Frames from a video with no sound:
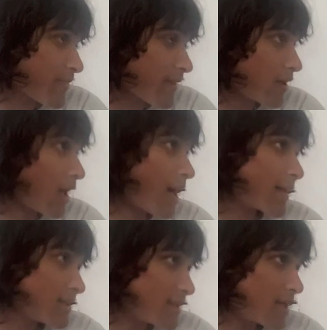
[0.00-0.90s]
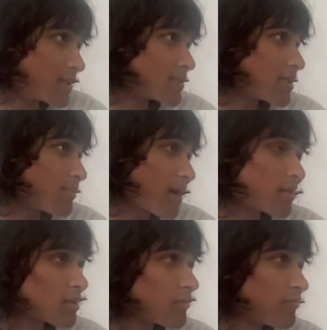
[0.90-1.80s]
line does, it might
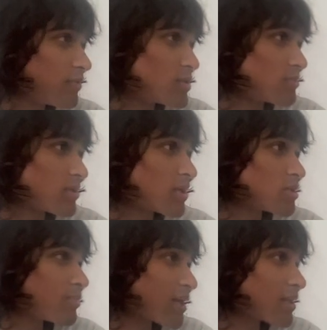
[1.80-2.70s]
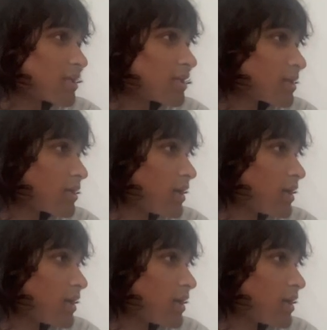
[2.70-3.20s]
look confusing because you might think,